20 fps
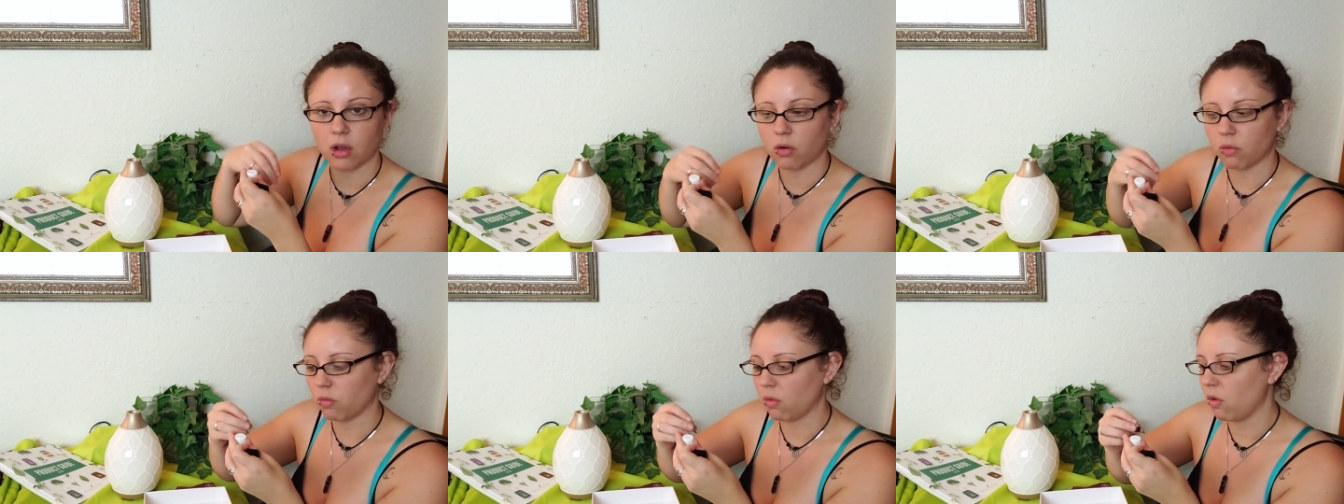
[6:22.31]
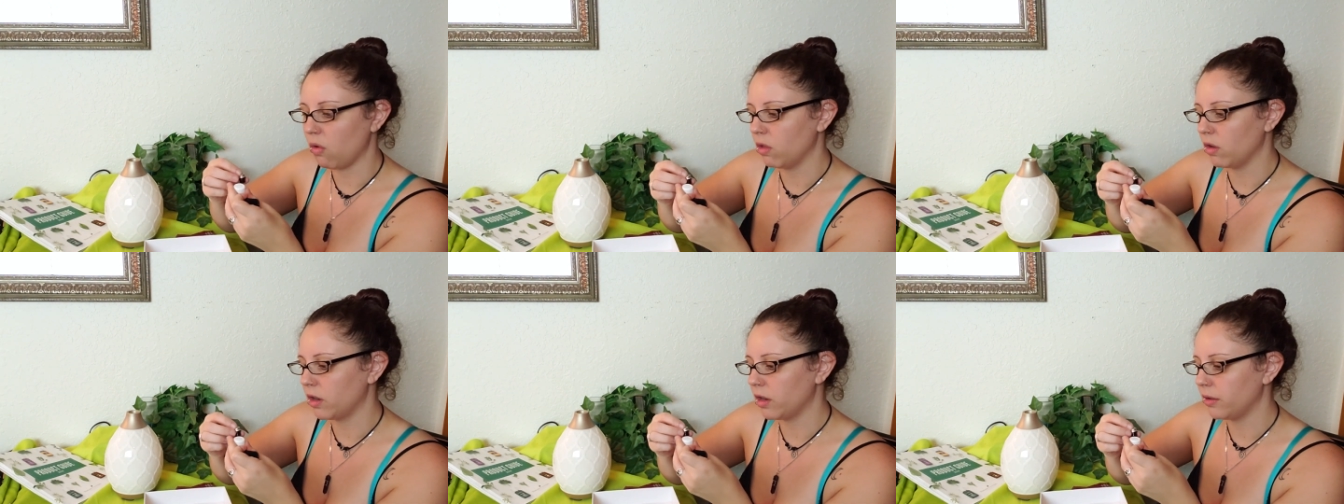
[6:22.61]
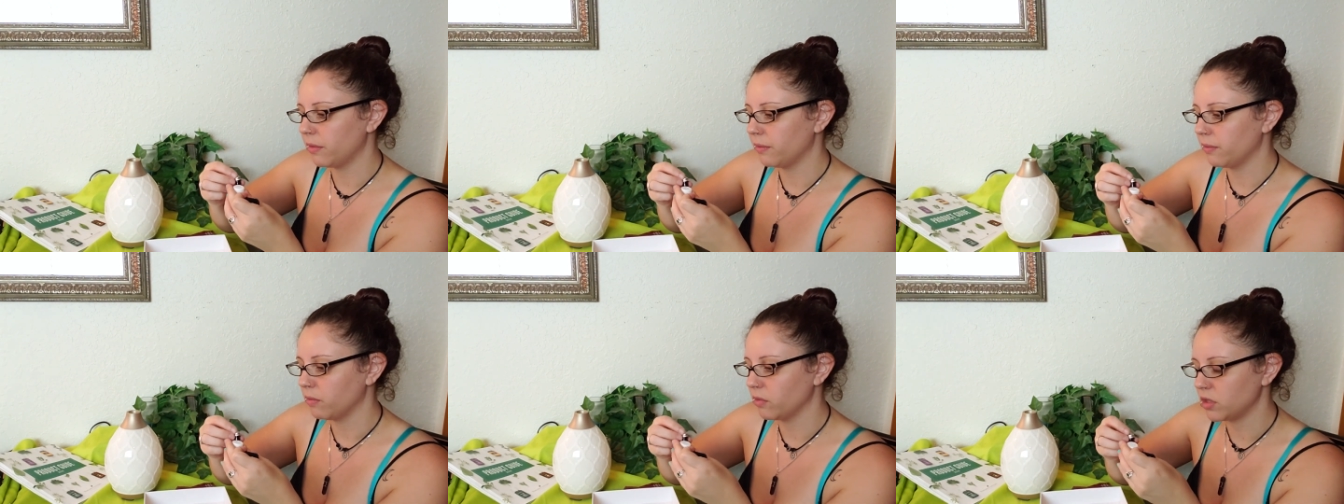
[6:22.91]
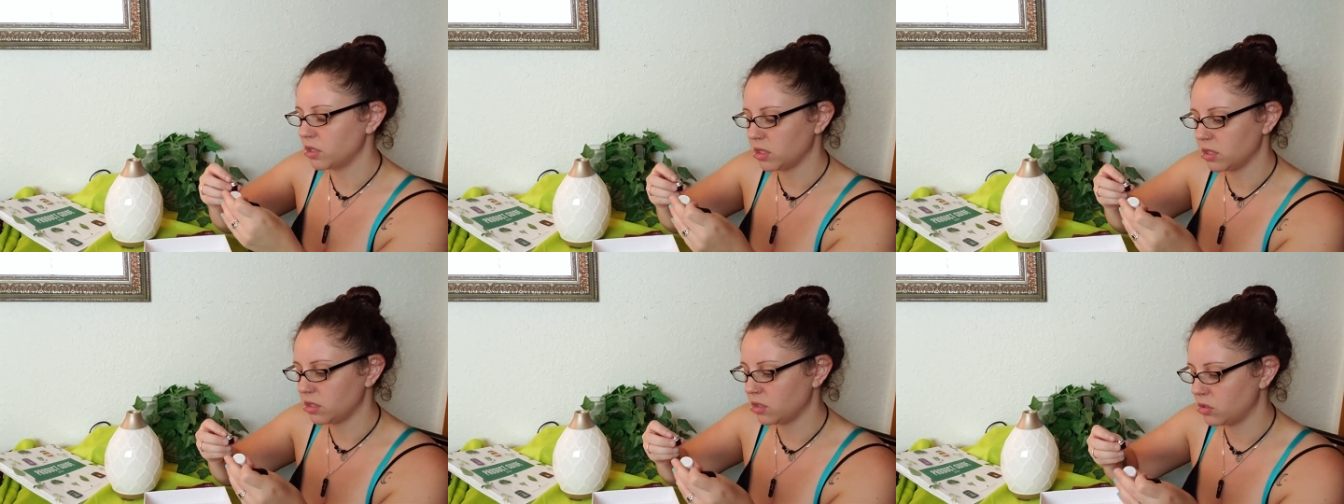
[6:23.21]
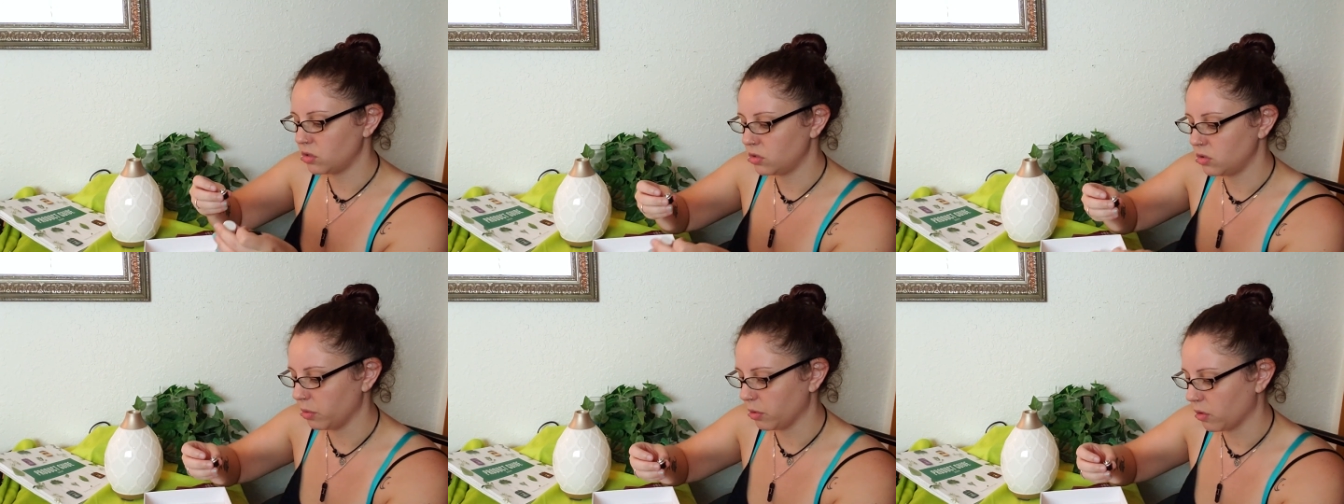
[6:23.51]
a roller, which is
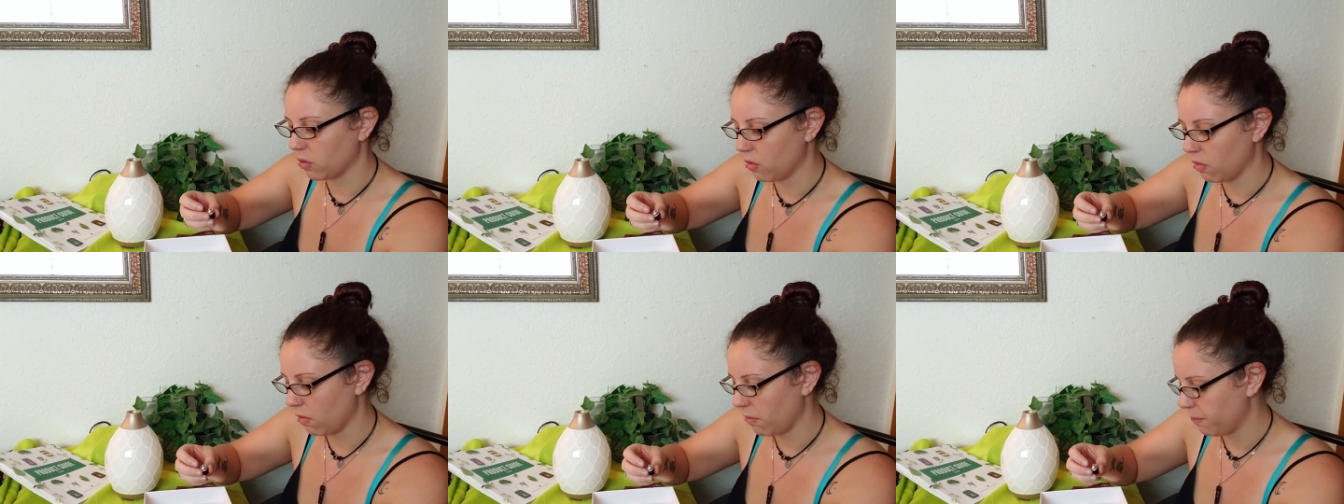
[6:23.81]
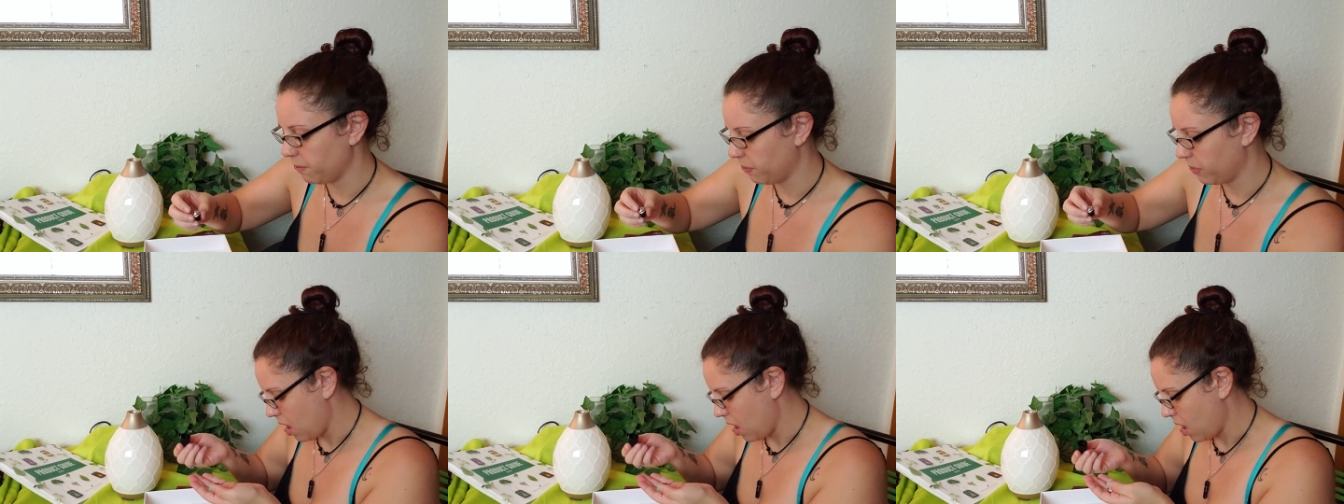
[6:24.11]
super cool.